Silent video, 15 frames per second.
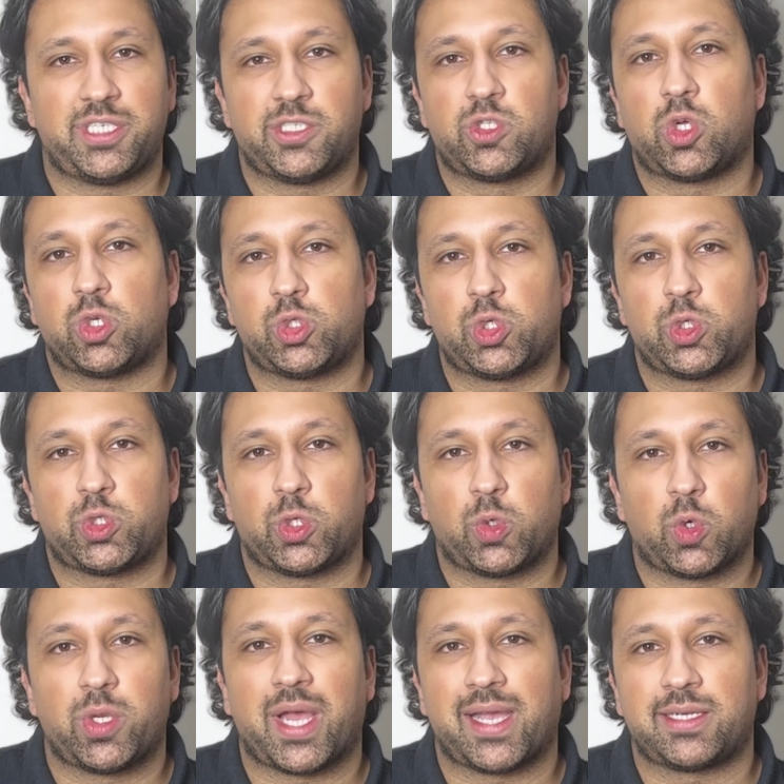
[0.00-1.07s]
he's not just a
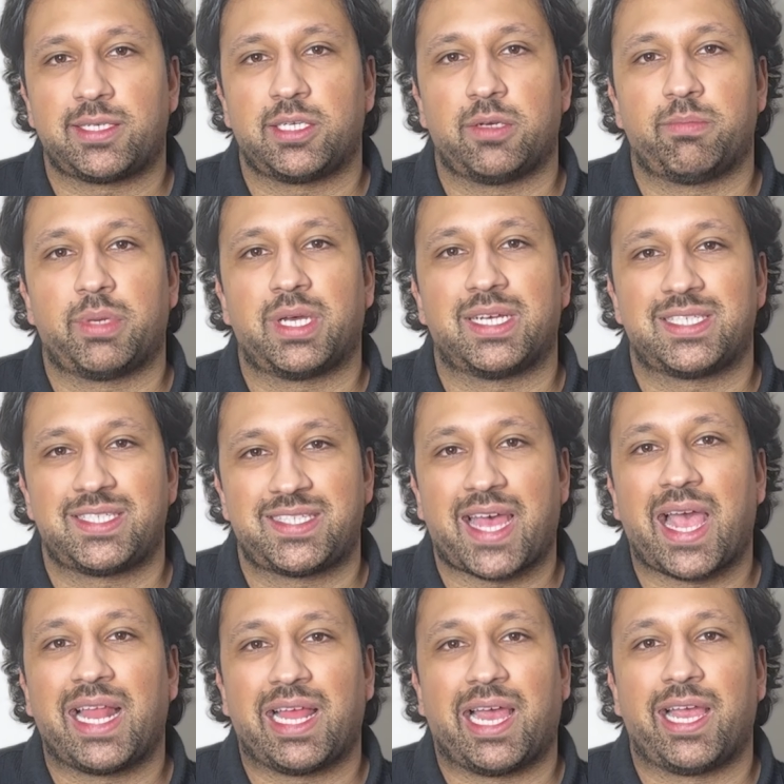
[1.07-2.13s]
good actor but a
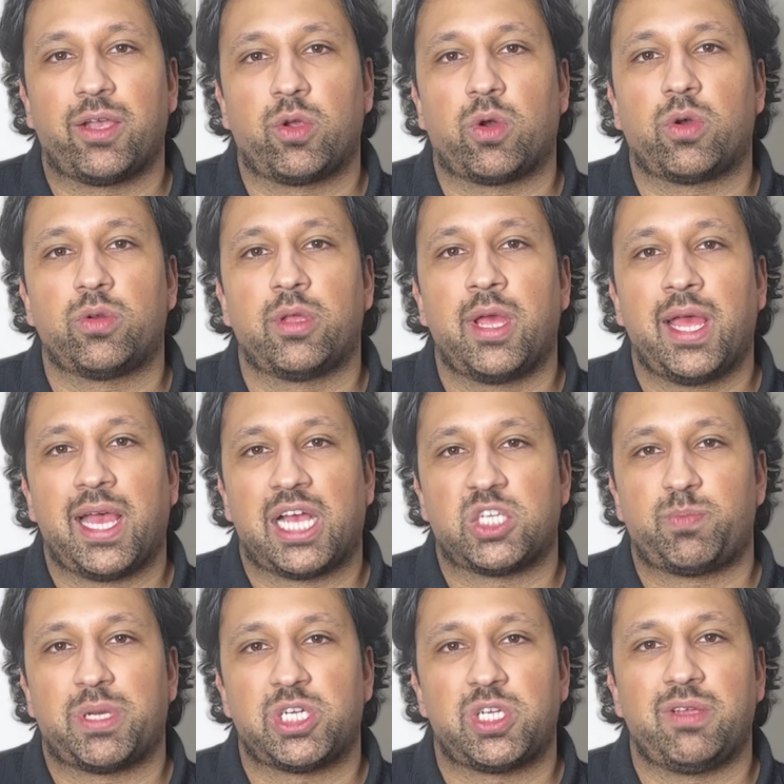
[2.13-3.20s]
style icon,
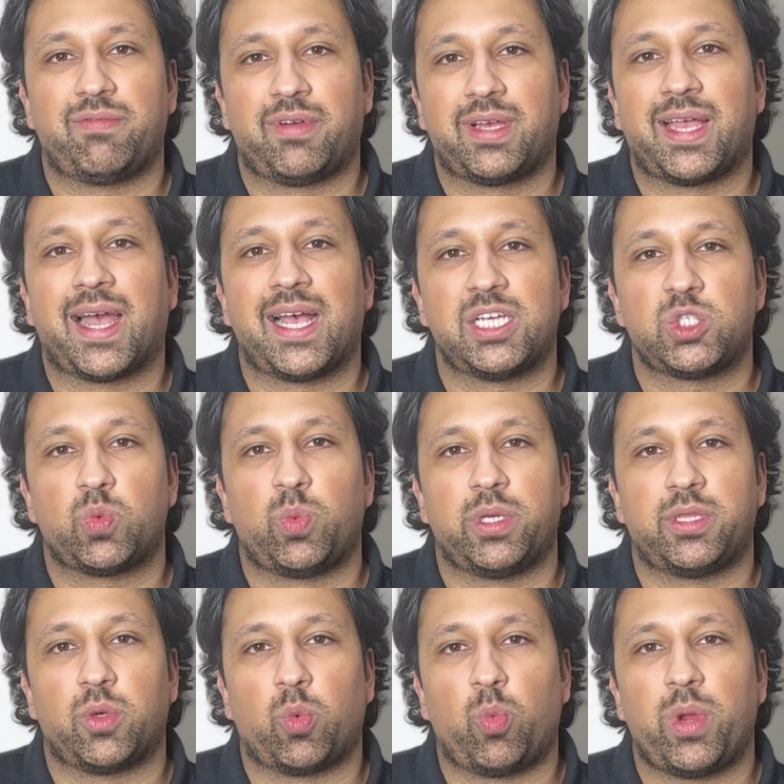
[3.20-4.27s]
especially for guys with
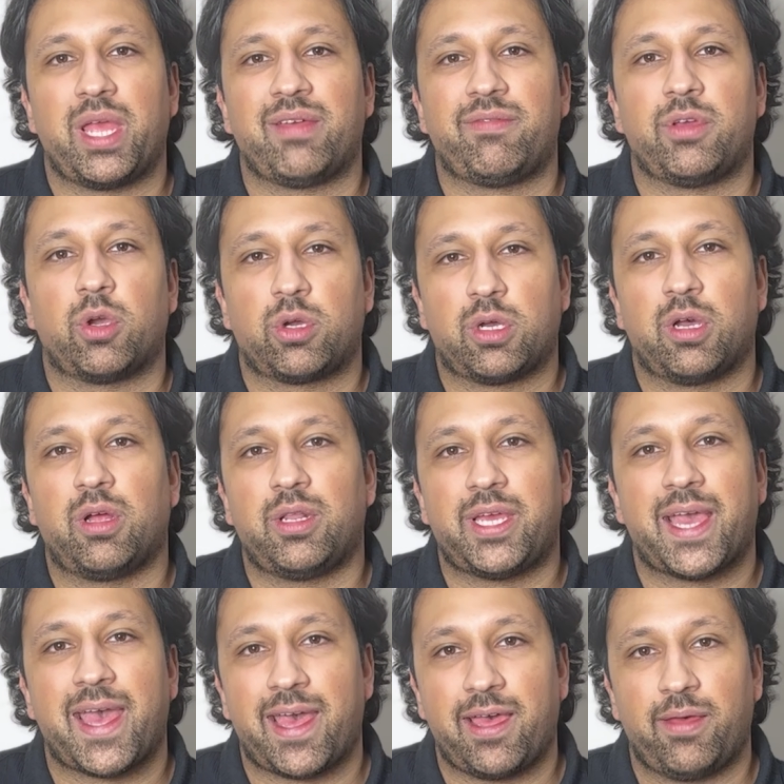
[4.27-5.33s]
wavy or curly
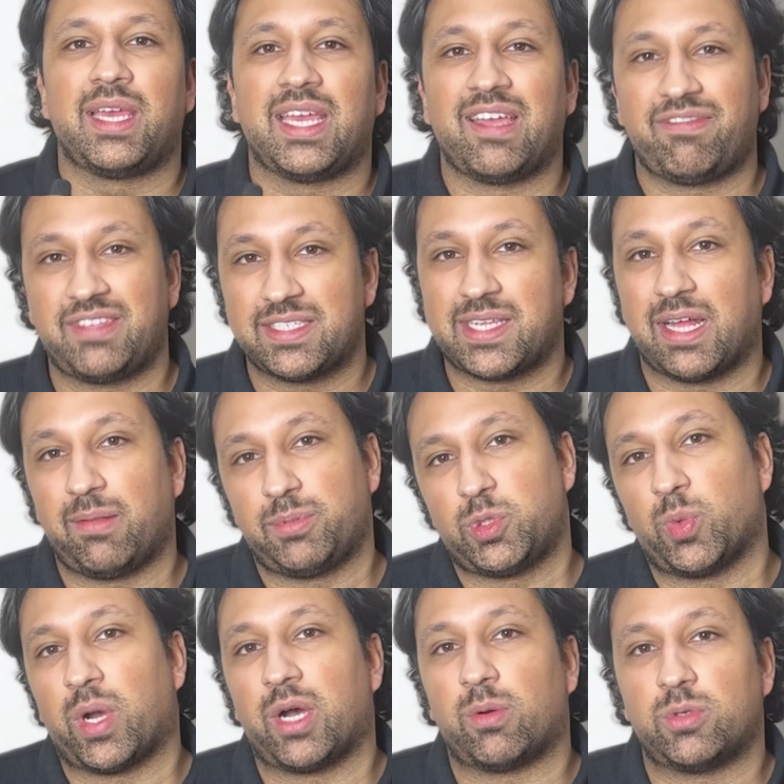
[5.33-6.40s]
hair. If this helped
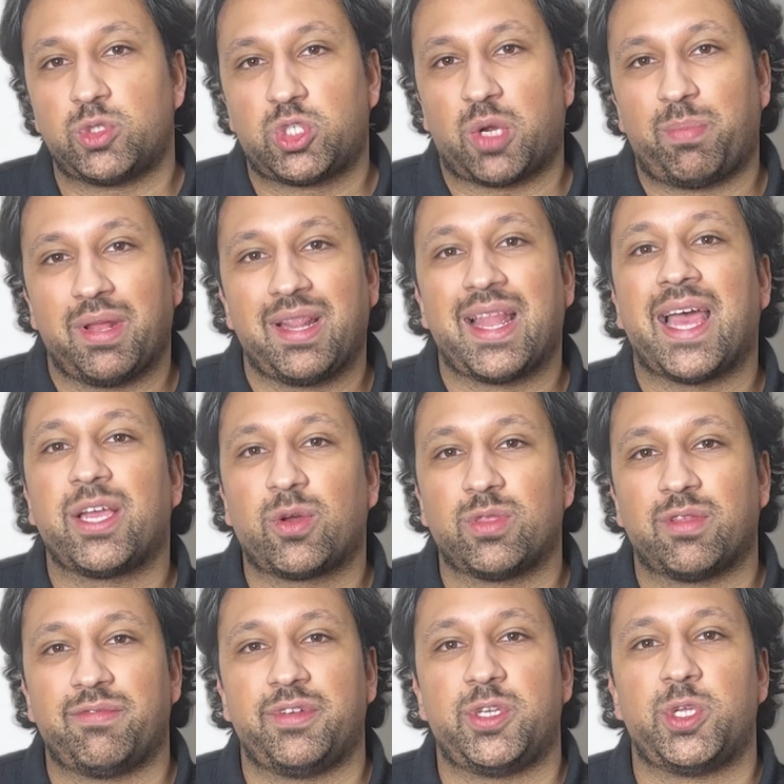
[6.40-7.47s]
you out, drop a like on the
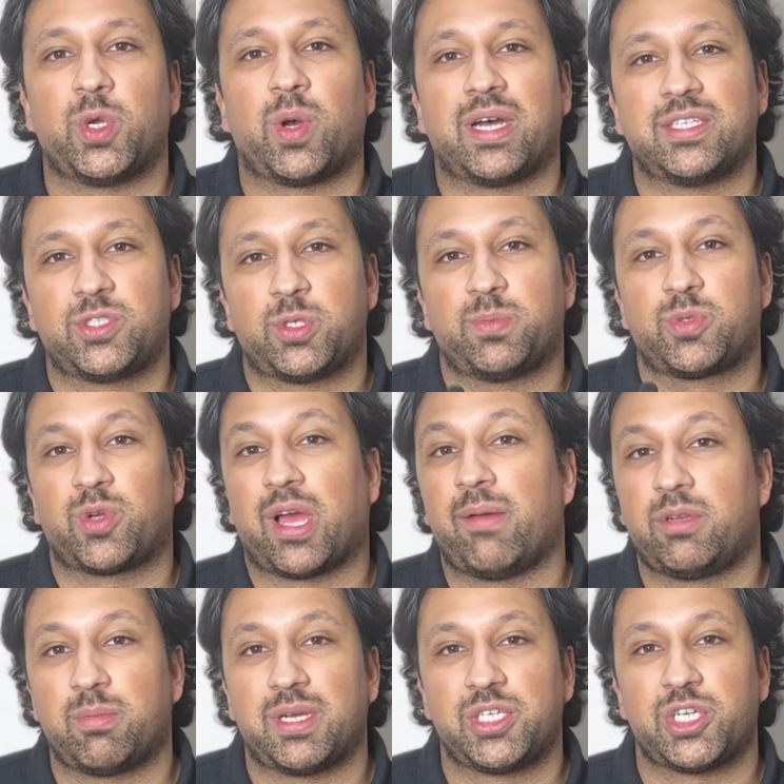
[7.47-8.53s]
video and subscribe
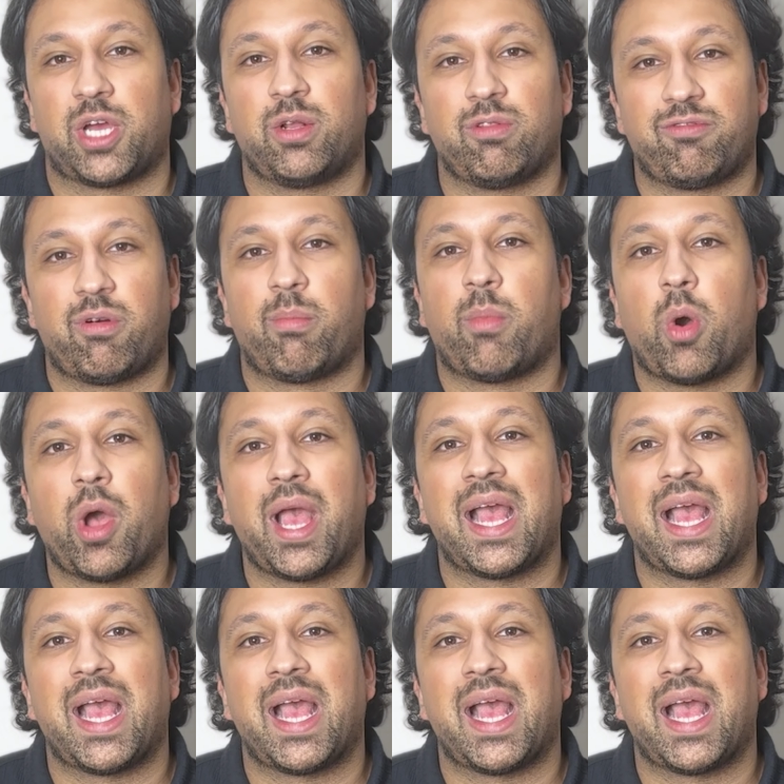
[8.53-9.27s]
to my channel for more